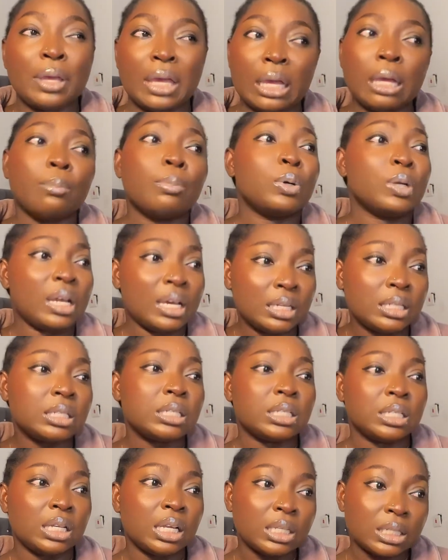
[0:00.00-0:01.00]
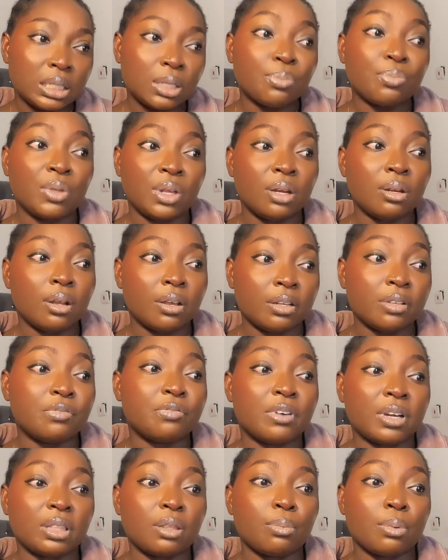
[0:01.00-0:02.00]
Yeah, but that's a
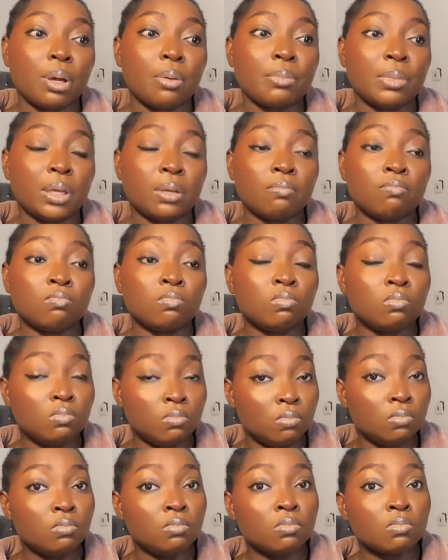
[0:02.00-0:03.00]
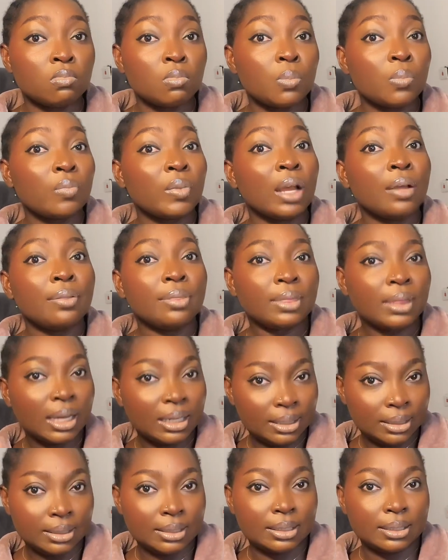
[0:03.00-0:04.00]
fact about me. Mm-hmm.
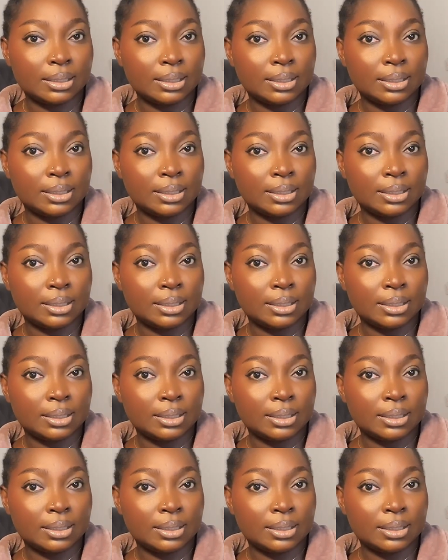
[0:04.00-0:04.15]
That is it.